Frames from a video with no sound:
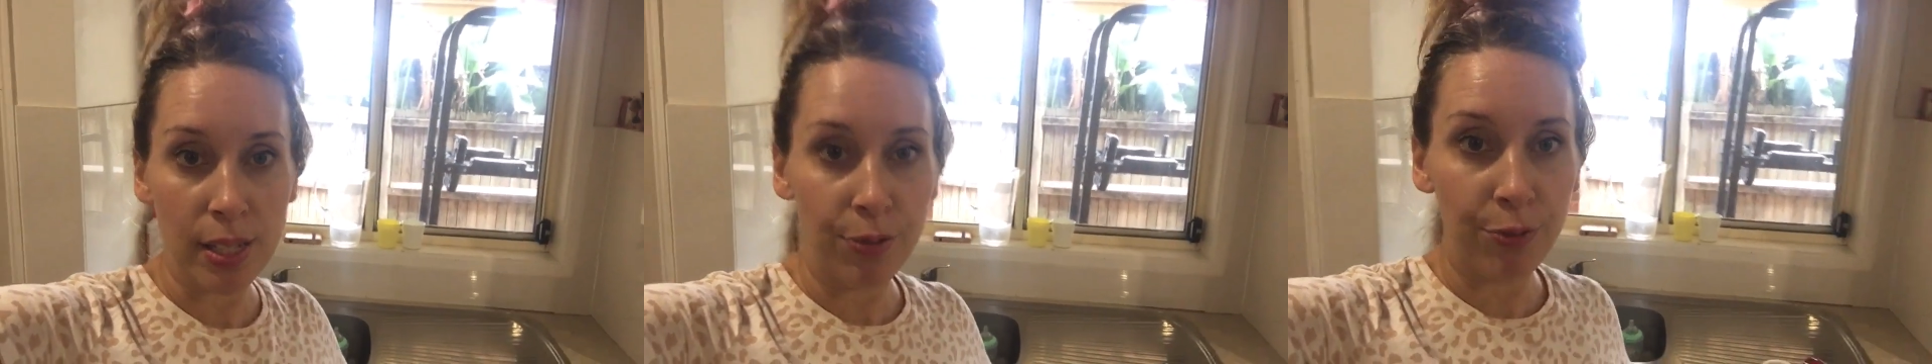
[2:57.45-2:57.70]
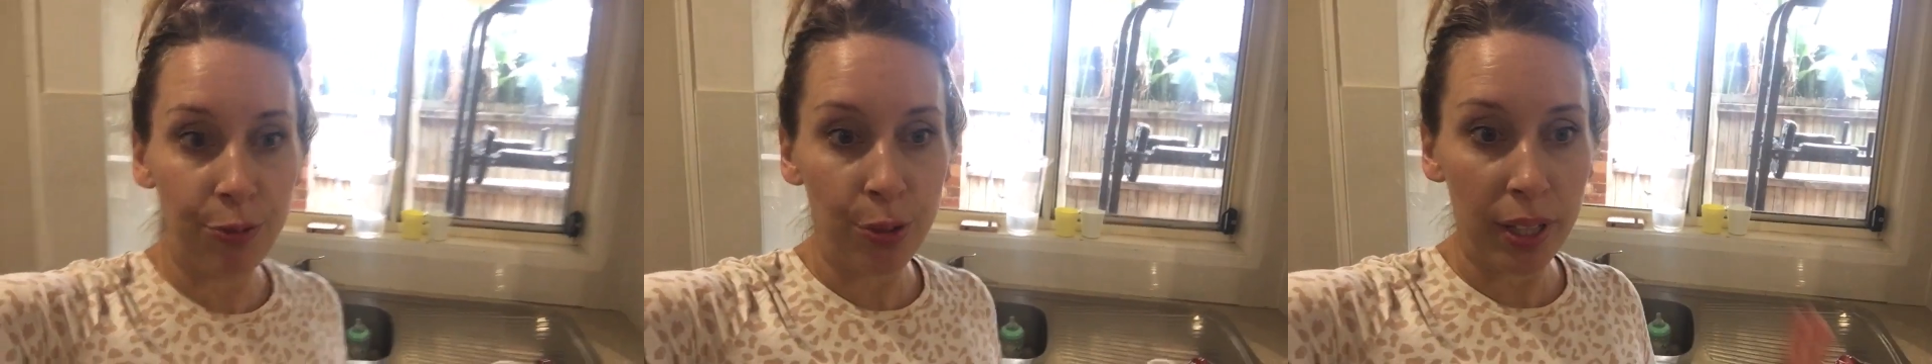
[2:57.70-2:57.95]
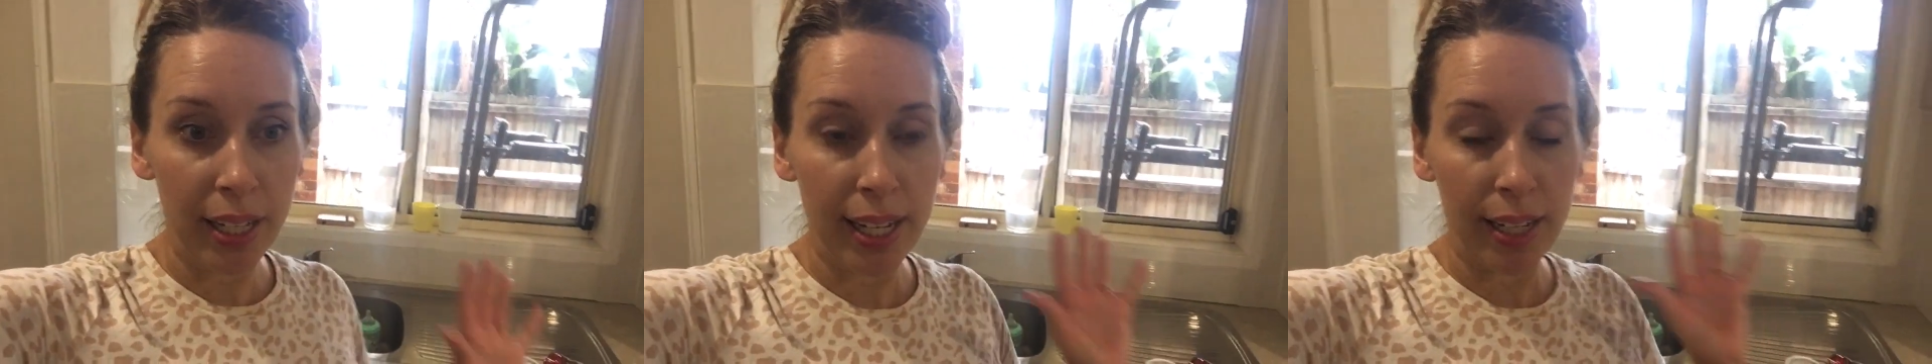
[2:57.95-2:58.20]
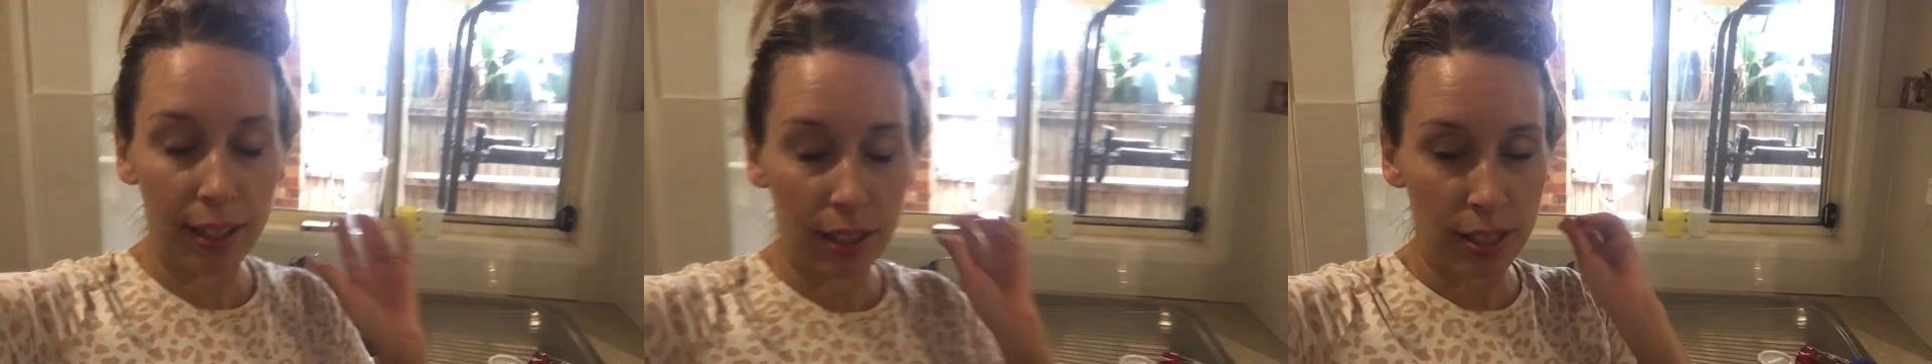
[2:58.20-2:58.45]

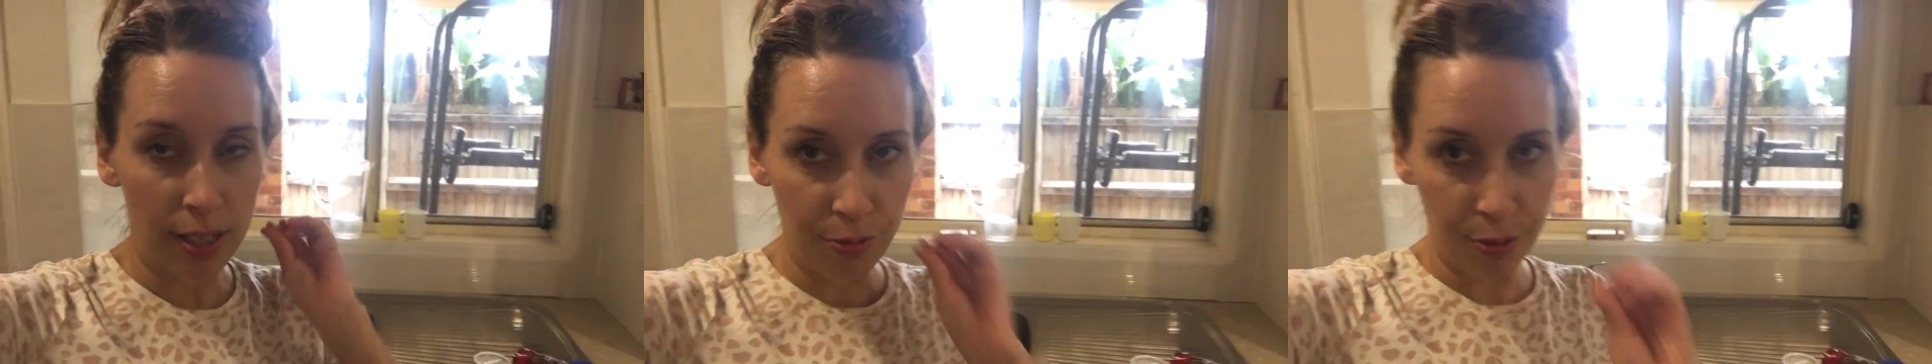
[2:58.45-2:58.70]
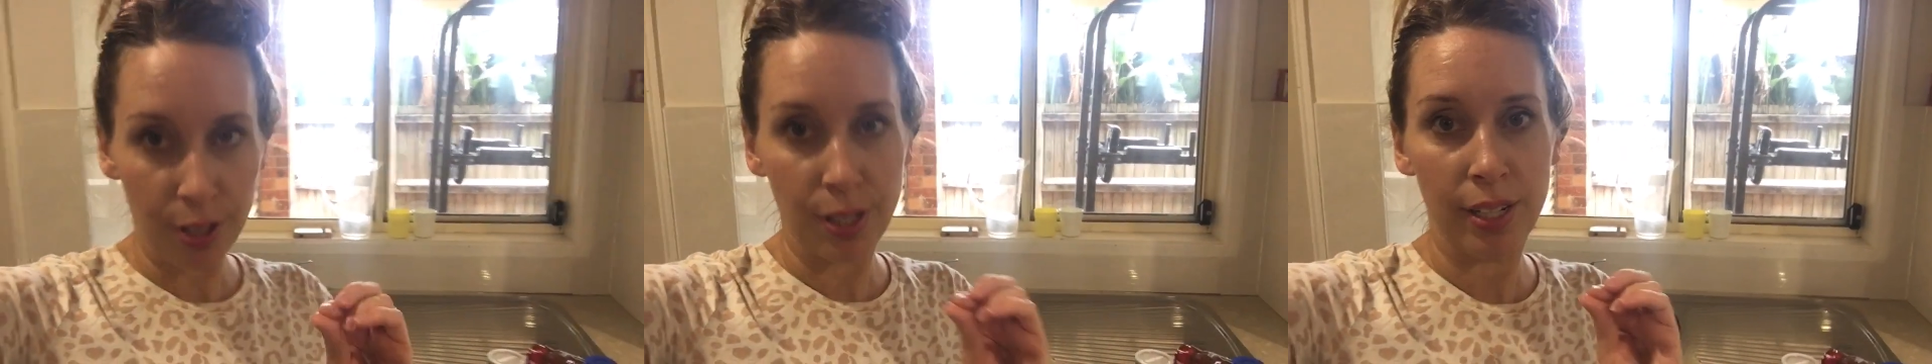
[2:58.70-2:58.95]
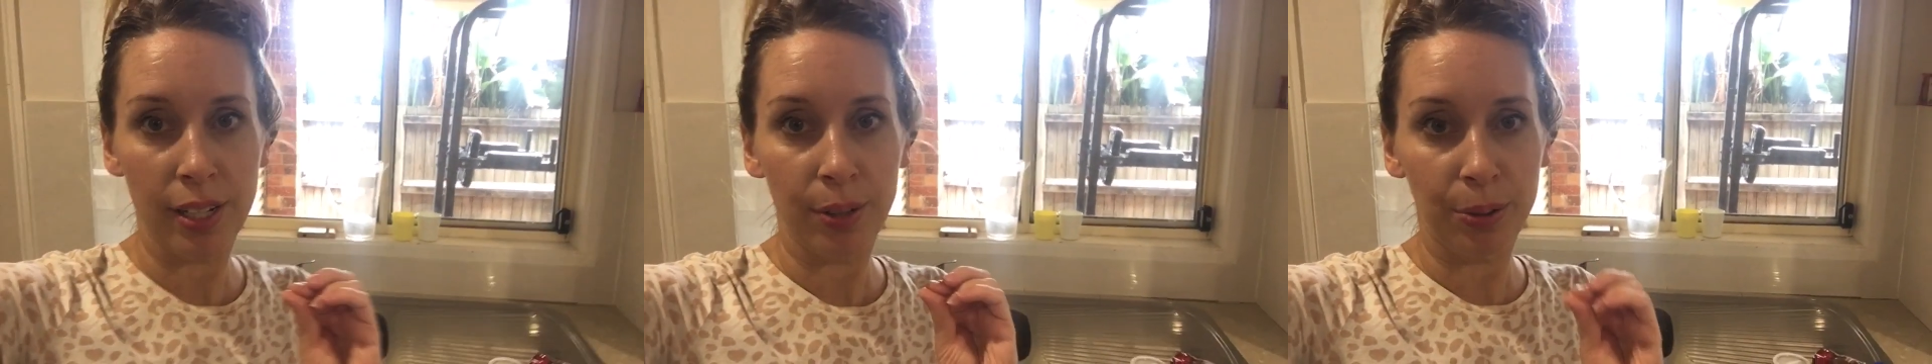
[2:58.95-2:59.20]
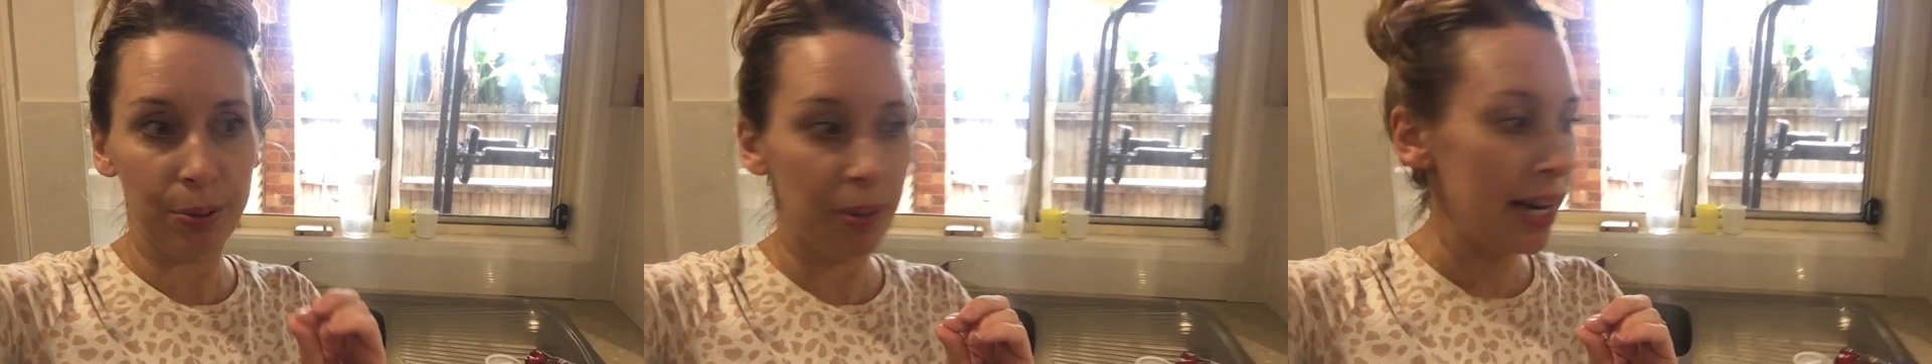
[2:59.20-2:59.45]
fully defrosted
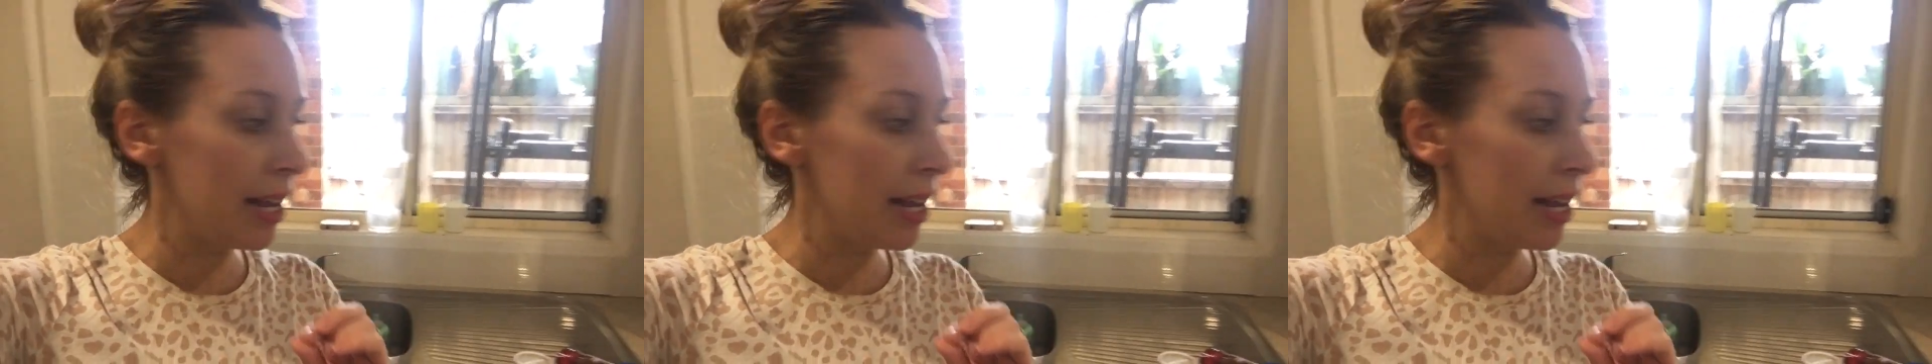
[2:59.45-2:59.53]
already.